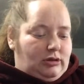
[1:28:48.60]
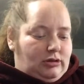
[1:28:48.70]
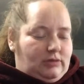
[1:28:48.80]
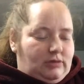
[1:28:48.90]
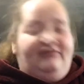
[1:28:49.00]

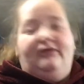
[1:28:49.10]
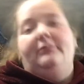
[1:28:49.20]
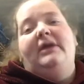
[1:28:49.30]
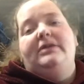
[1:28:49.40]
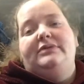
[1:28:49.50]
has
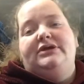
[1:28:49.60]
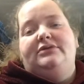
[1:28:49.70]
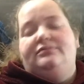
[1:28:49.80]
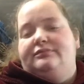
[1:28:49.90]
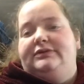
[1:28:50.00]
anybody
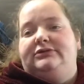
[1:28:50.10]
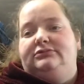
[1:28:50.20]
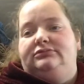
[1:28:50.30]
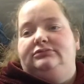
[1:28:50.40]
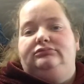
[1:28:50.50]
been
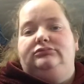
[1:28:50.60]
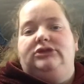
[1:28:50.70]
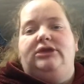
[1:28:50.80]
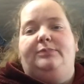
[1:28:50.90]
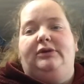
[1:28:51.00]

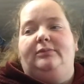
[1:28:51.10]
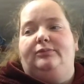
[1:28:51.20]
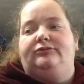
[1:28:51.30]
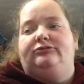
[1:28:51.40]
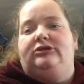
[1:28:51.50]
keeping up
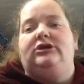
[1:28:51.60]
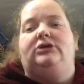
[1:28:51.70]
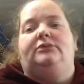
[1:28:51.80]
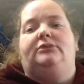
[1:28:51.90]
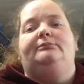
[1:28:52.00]
with
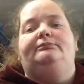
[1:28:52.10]
the